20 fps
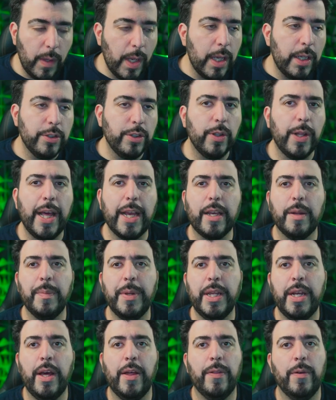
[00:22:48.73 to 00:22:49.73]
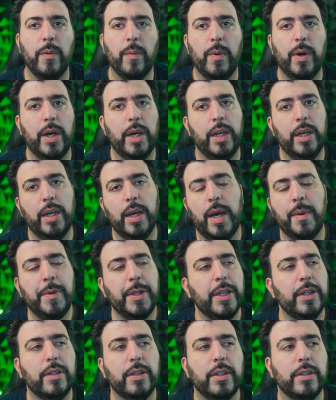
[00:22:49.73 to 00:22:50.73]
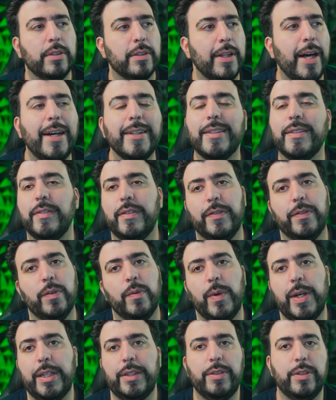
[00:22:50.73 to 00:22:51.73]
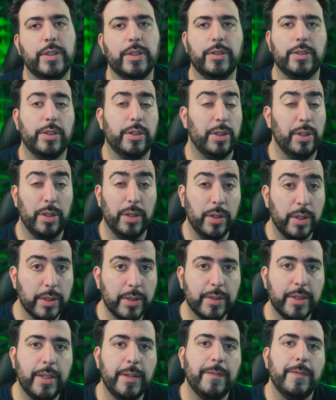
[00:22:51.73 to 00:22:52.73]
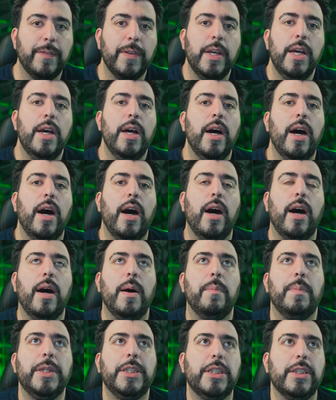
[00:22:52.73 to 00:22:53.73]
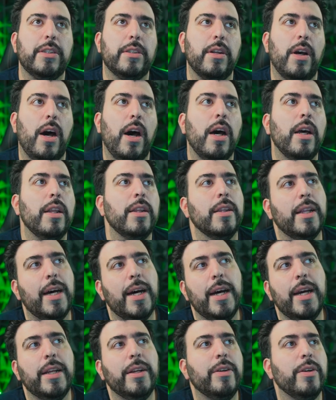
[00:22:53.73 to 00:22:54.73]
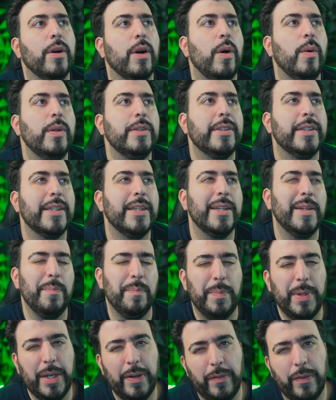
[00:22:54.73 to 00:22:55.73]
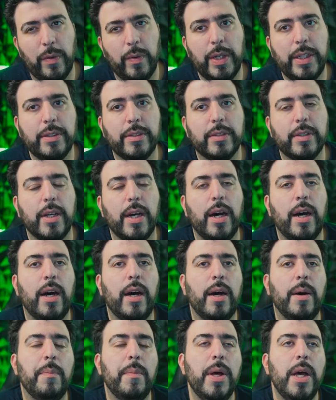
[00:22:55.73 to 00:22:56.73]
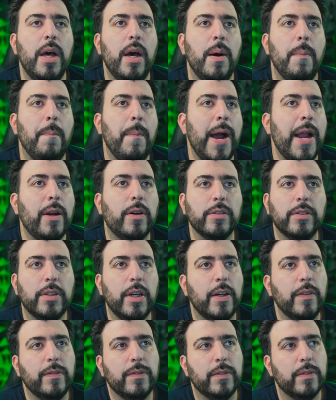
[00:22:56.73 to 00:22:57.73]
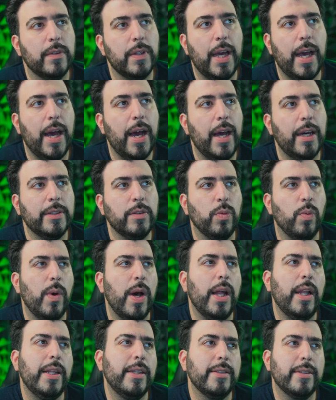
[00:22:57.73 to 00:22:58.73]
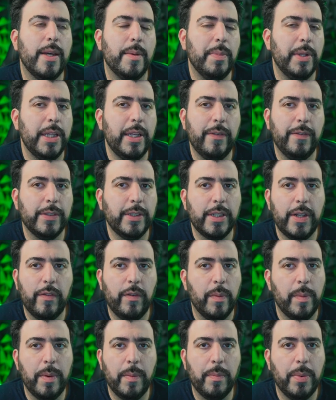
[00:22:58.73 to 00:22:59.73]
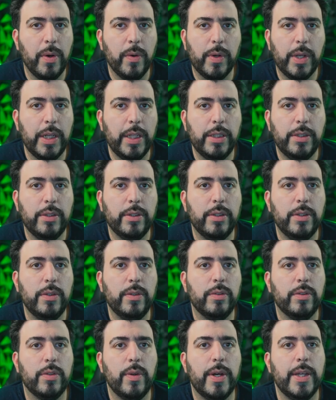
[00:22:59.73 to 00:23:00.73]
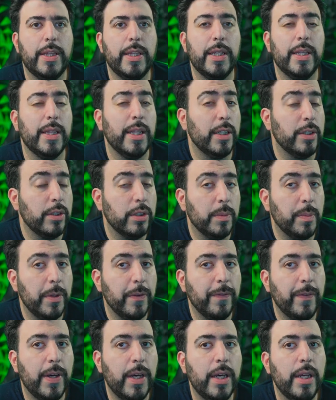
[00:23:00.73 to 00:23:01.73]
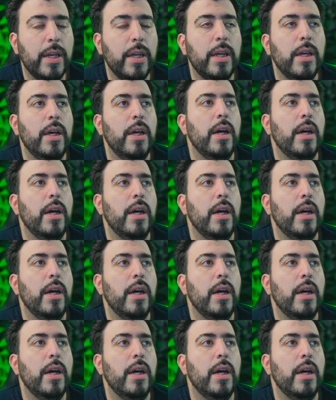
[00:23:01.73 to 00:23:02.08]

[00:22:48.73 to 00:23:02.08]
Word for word: So that could be another one. I mean, there, there's lots of different ways you can secure stuff, uh, but just online, you're always taking a bit of a risk. Um, Microsoft, as well as I believe, has never been broken into, so I think that should be fine.